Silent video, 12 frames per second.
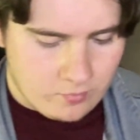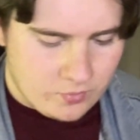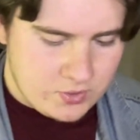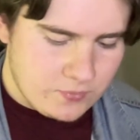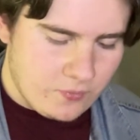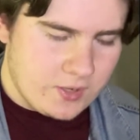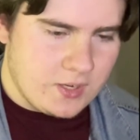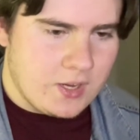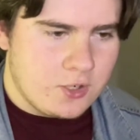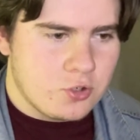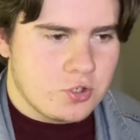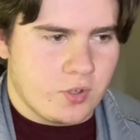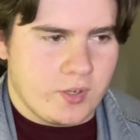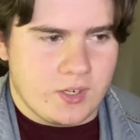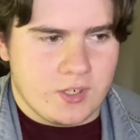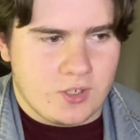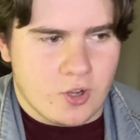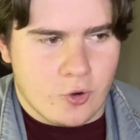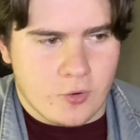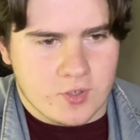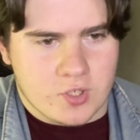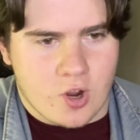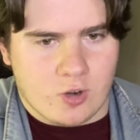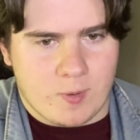It's funny, I usually go and
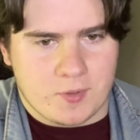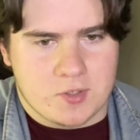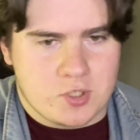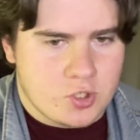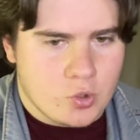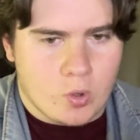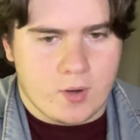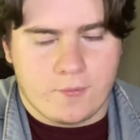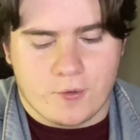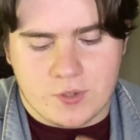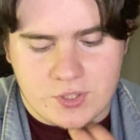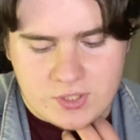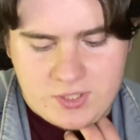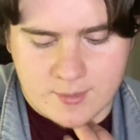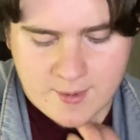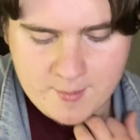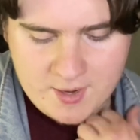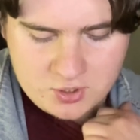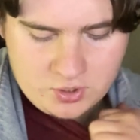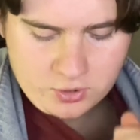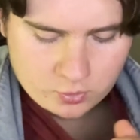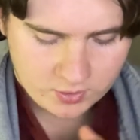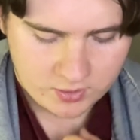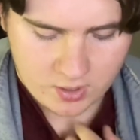talk about the story first. This time I'm actually
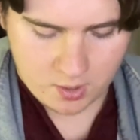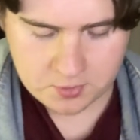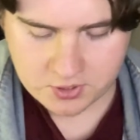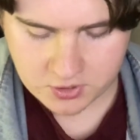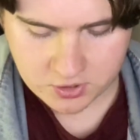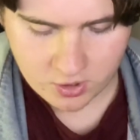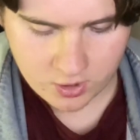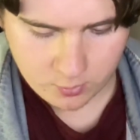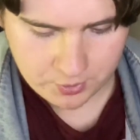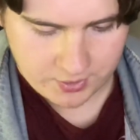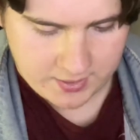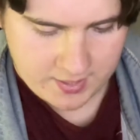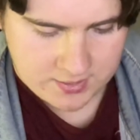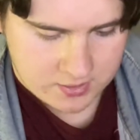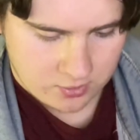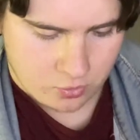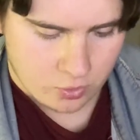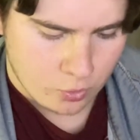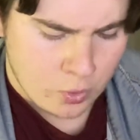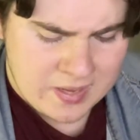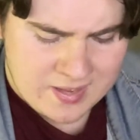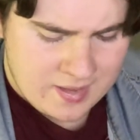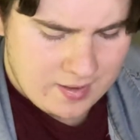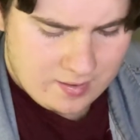doing the opposite, starting with the cast and crew.
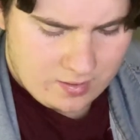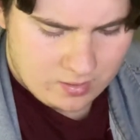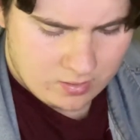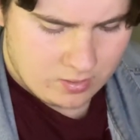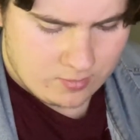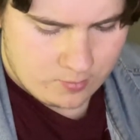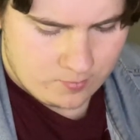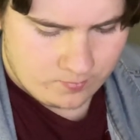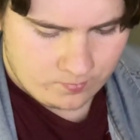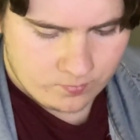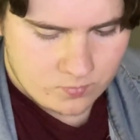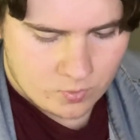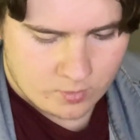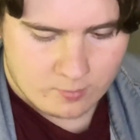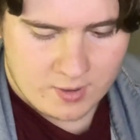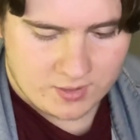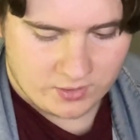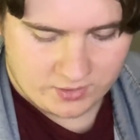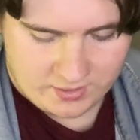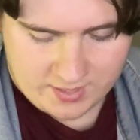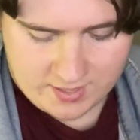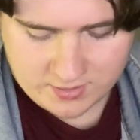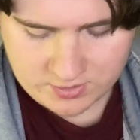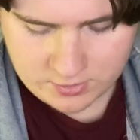Or mainly the
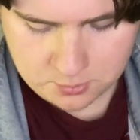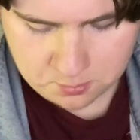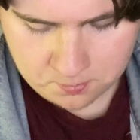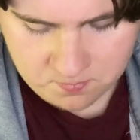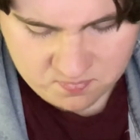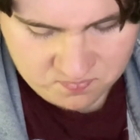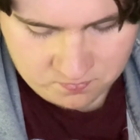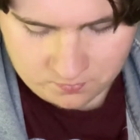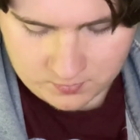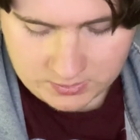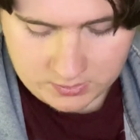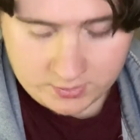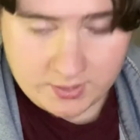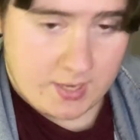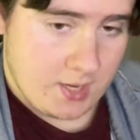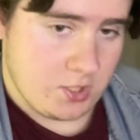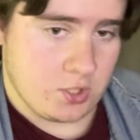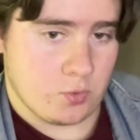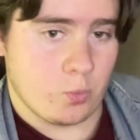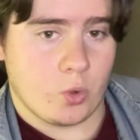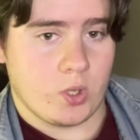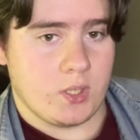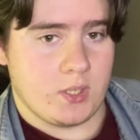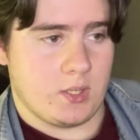cast. The cast is
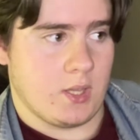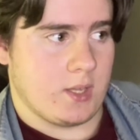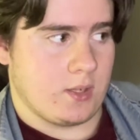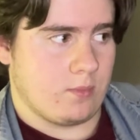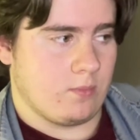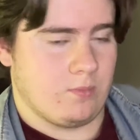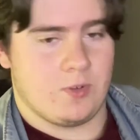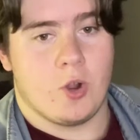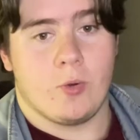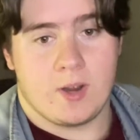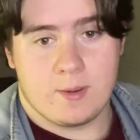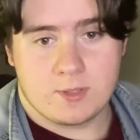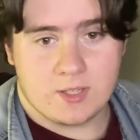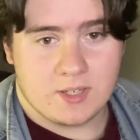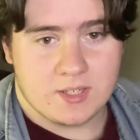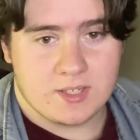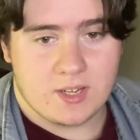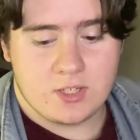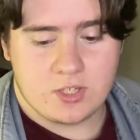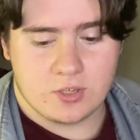really, like, no names in a sense.